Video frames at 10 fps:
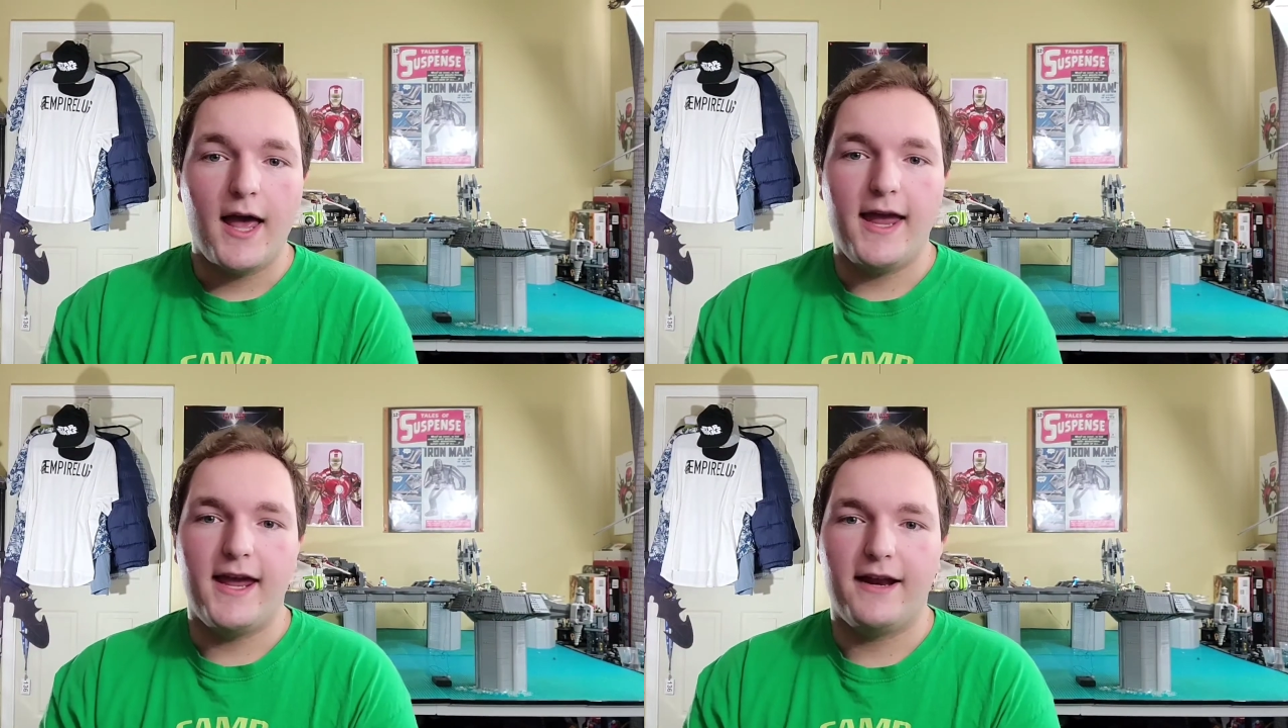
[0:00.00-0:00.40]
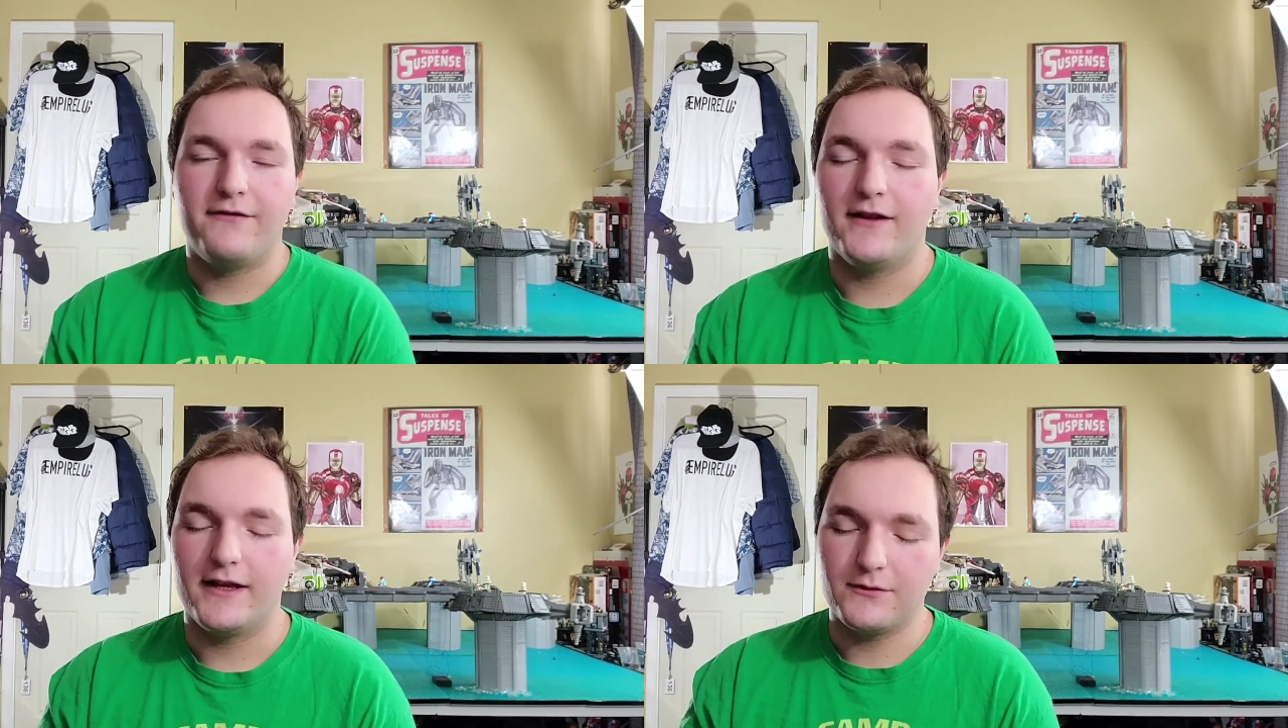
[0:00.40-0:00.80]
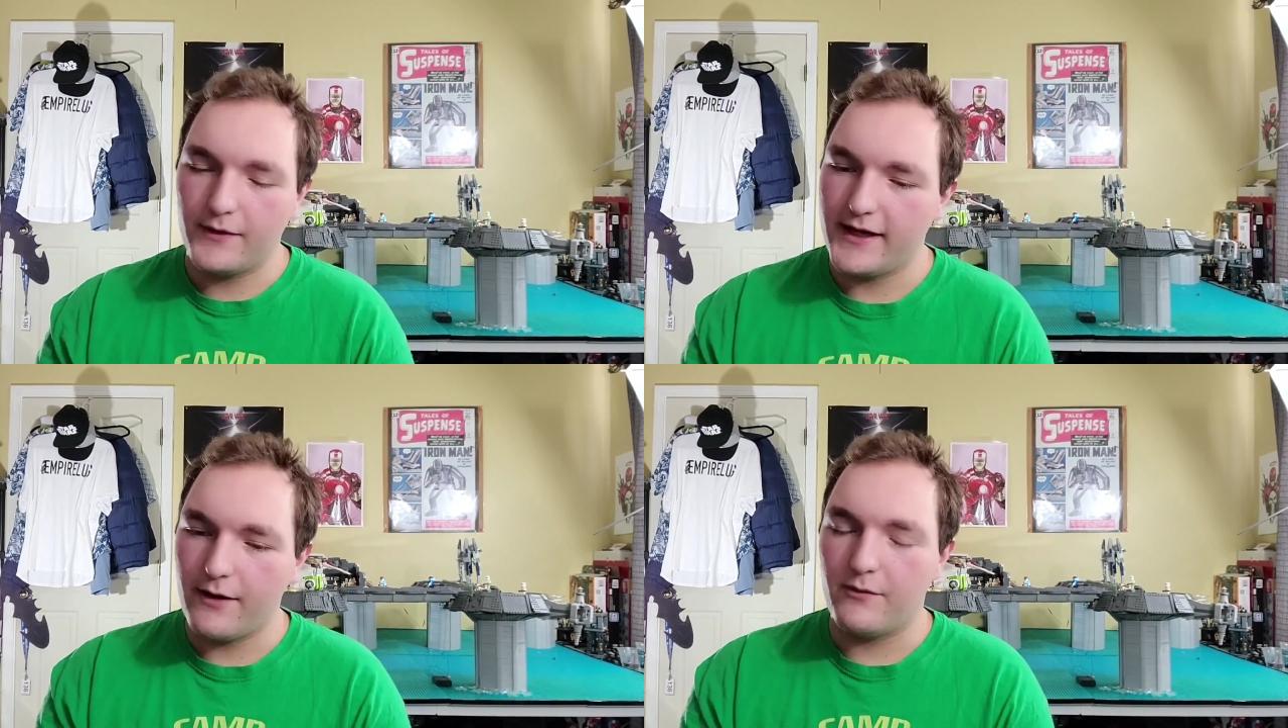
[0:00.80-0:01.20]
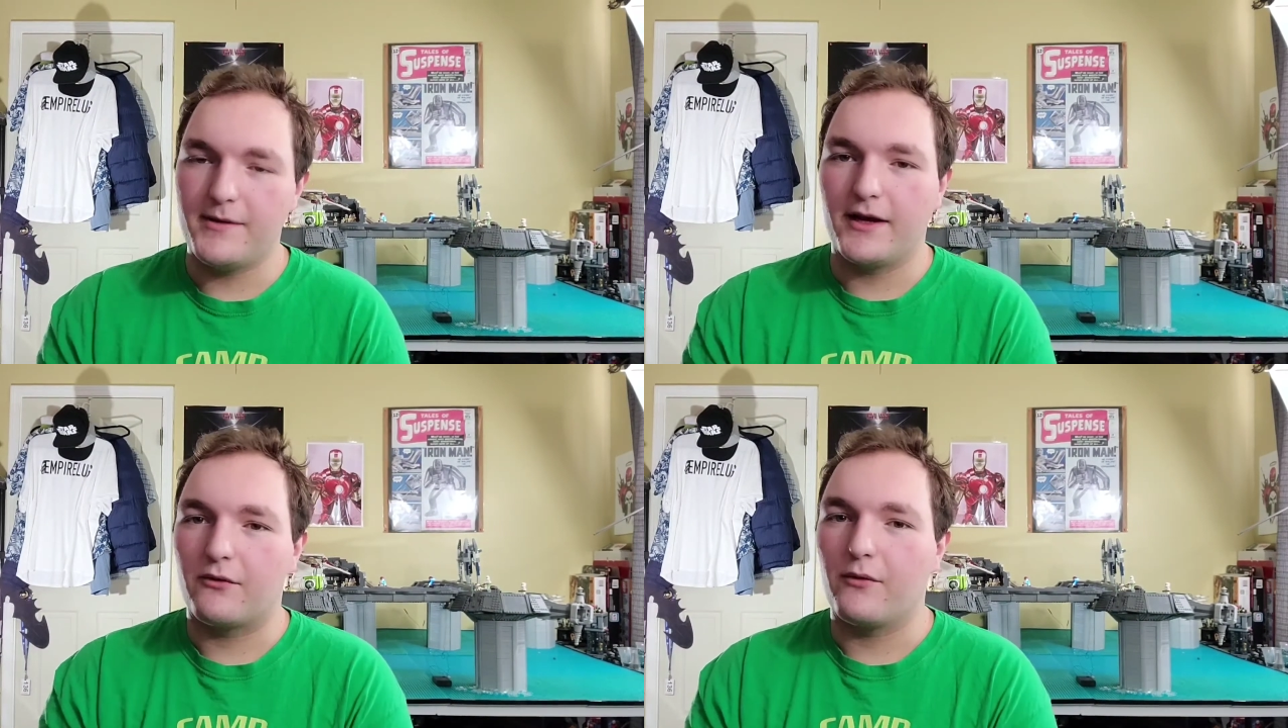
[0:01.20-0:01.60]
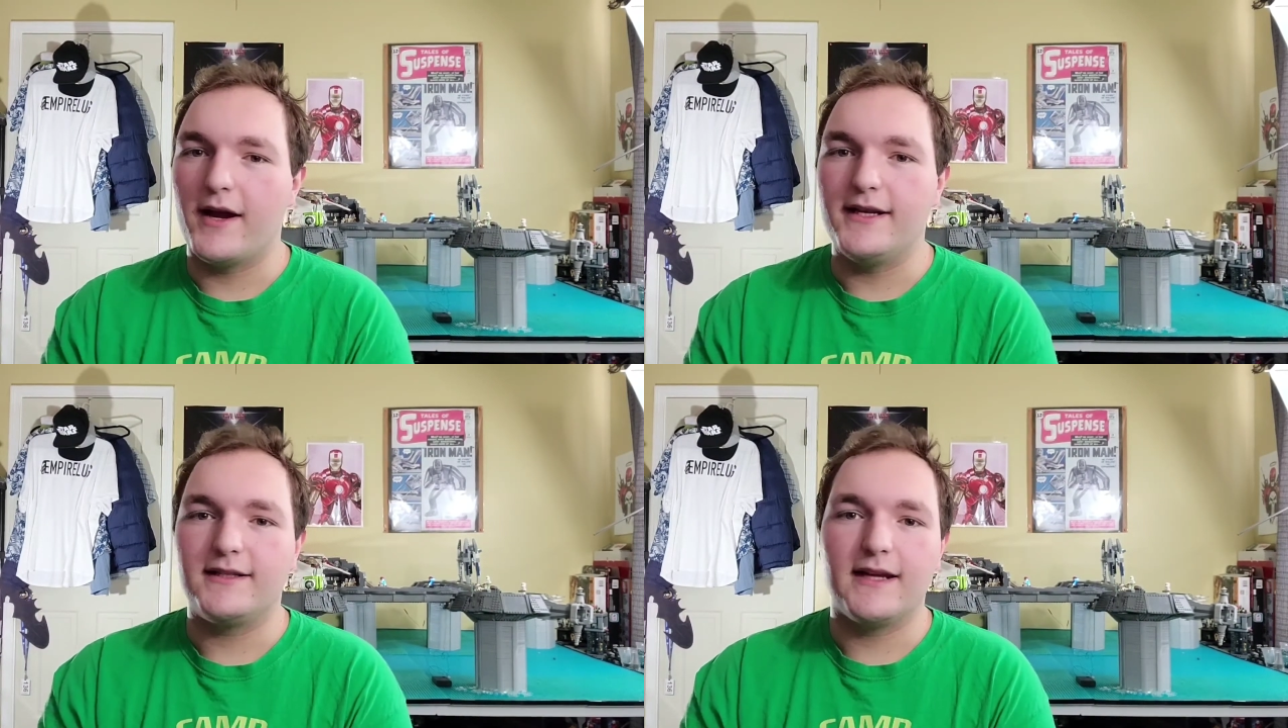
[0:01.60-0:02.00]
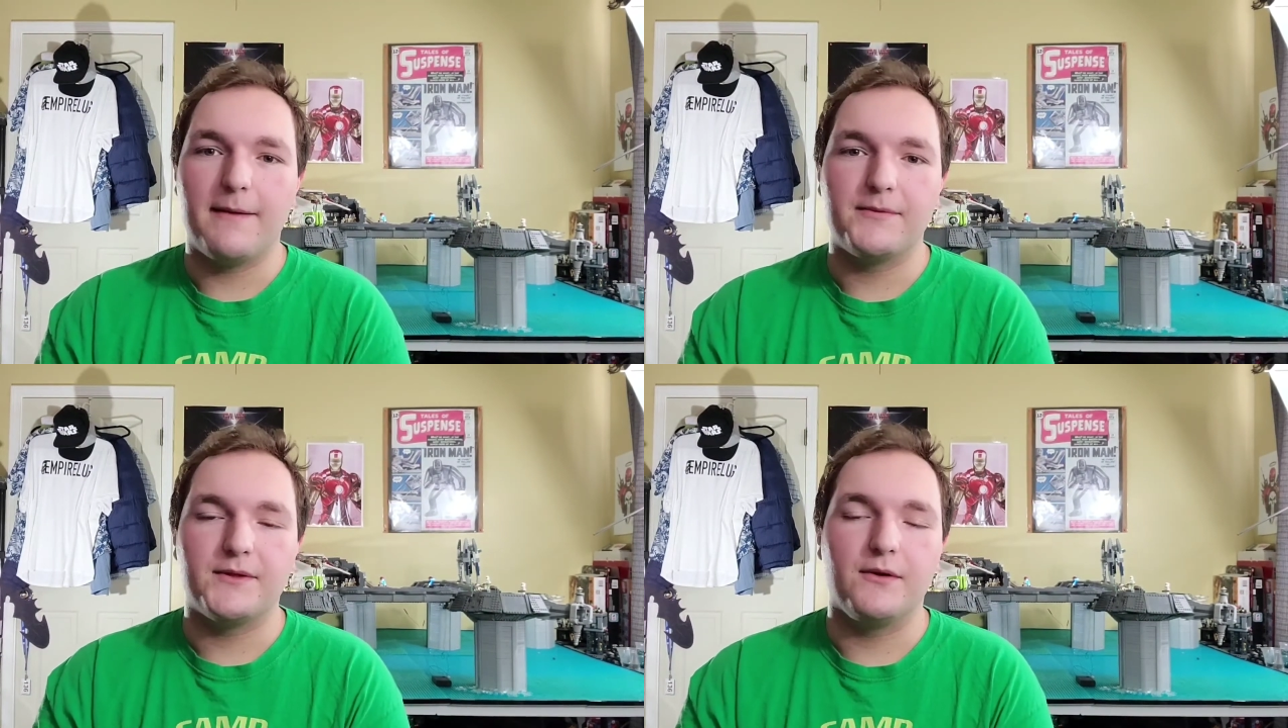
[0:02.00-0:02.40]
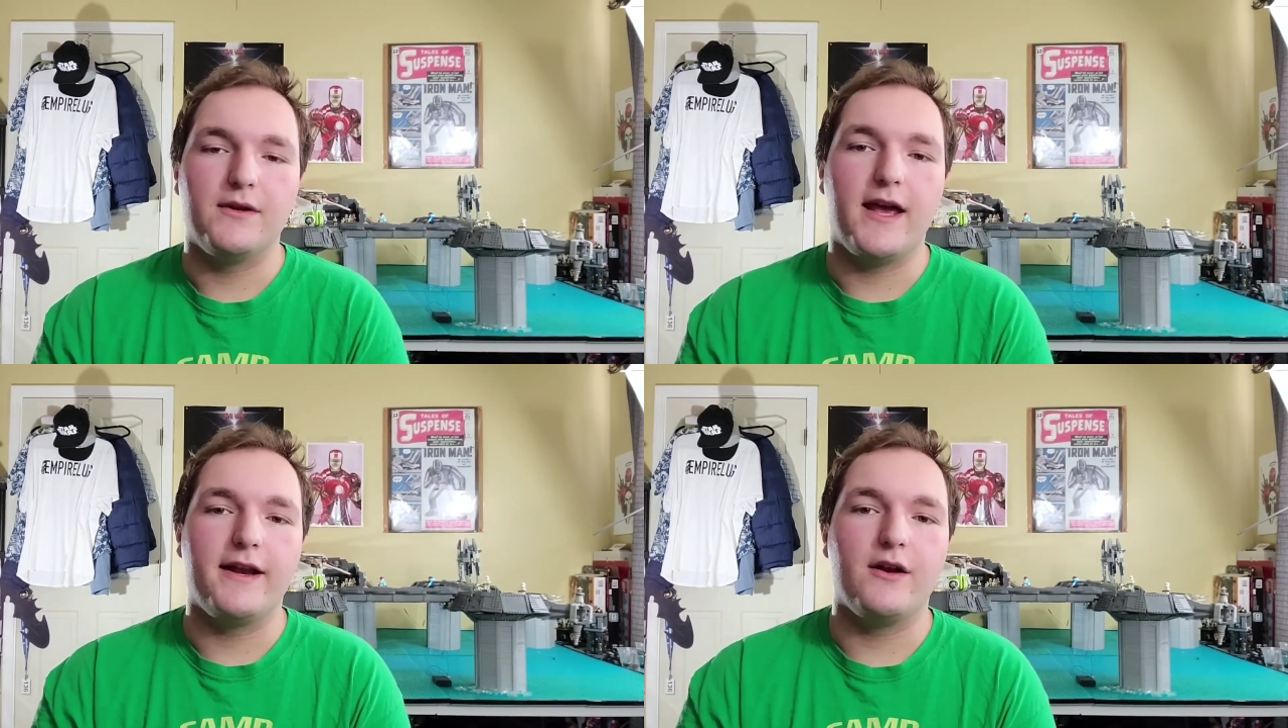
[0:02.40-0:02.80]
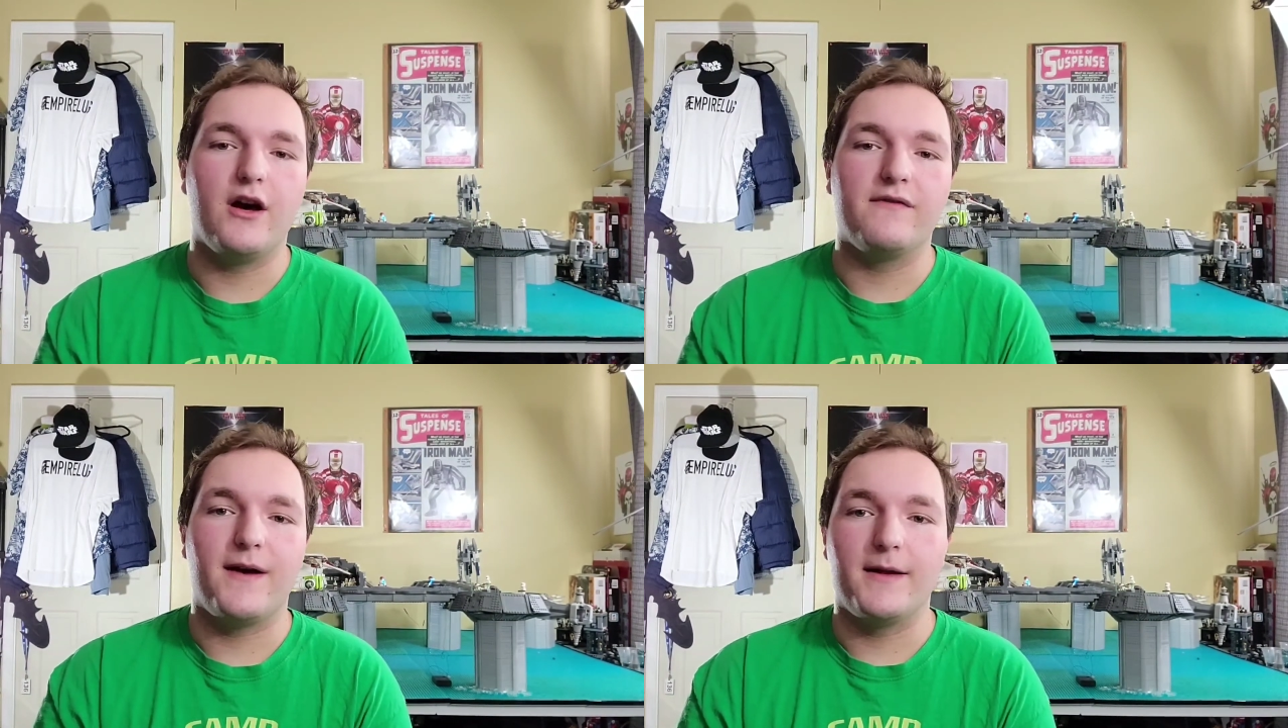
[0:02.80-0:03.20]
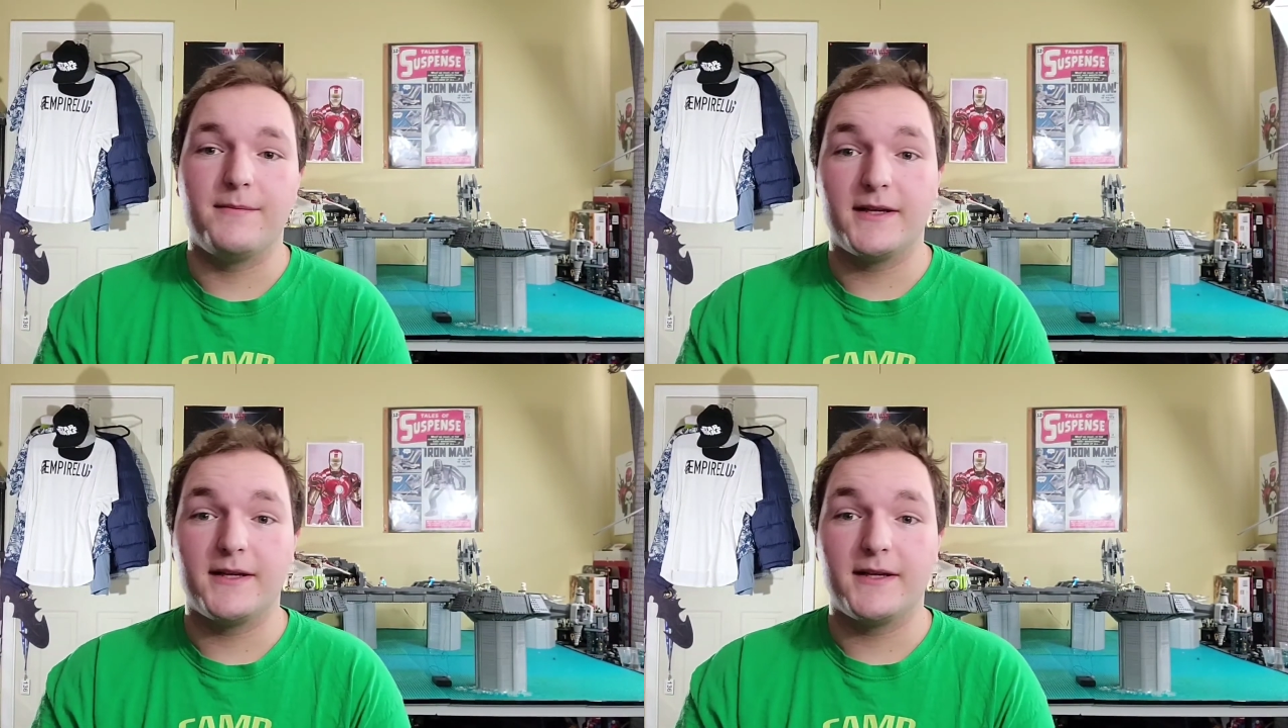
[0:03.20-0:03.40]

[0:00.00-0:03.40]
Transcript: and I feel like 28 would be a great episode to end off on,